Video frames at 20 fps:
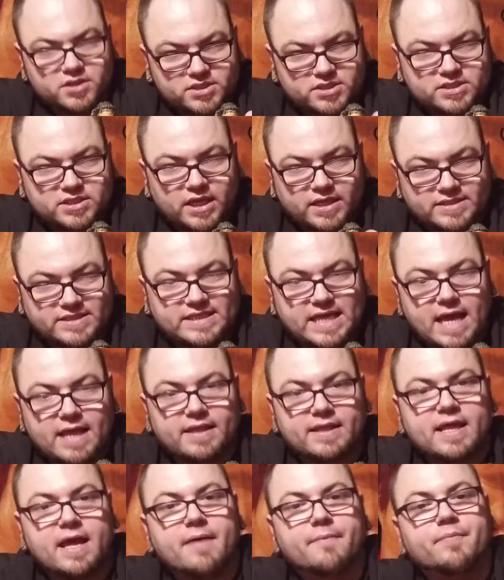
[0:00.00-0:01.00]
set
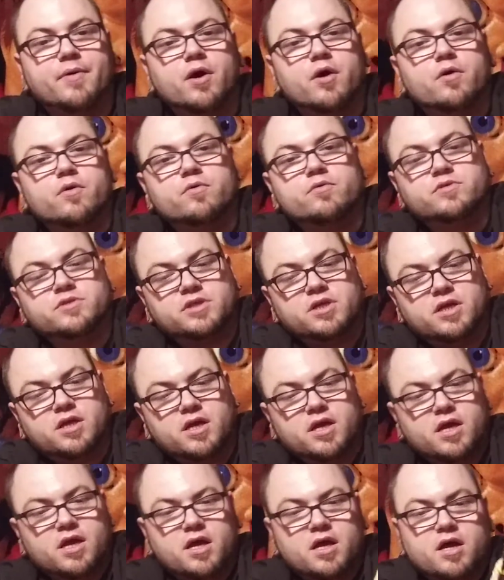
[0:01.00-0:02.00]
in that pose.
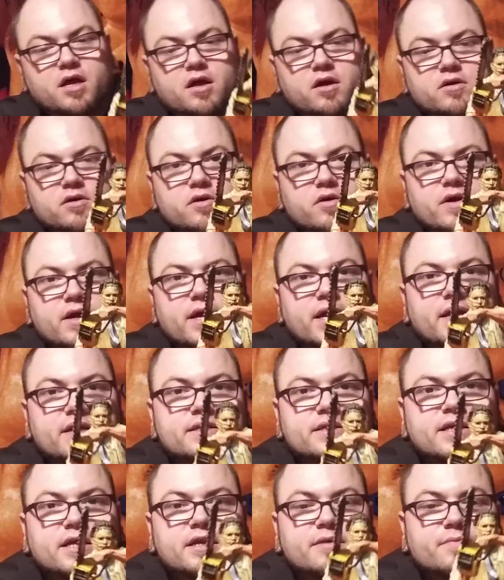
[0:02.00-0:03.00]
I'll go ahead
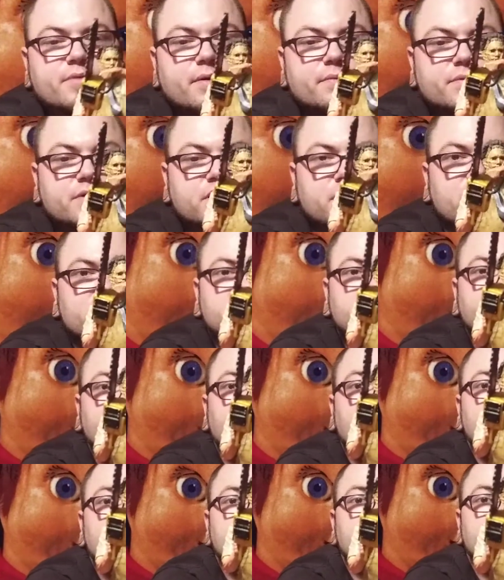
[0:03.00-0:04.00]
and get him up close
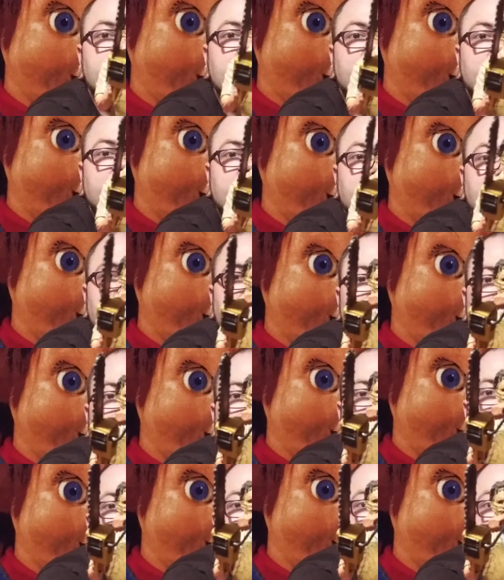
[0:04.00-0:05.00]
for you.
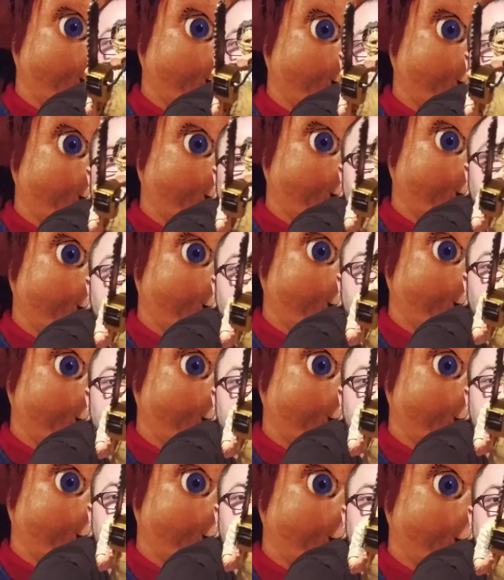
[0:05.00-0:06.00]
See how cool
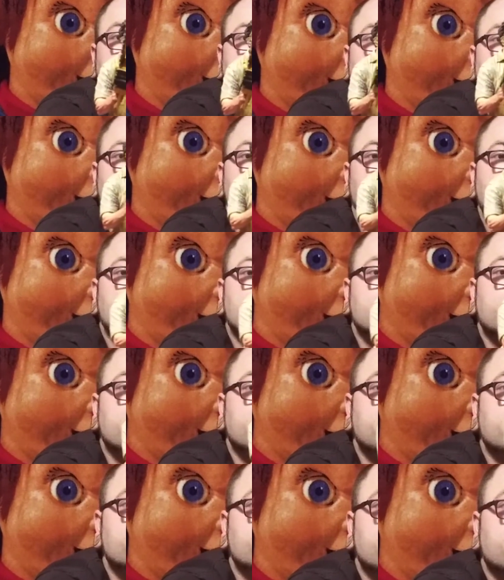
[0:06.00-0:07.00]
he looks.
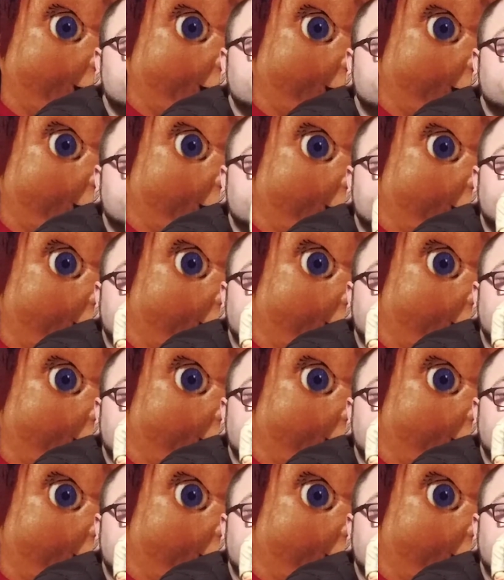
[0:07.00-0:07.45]
Really, really good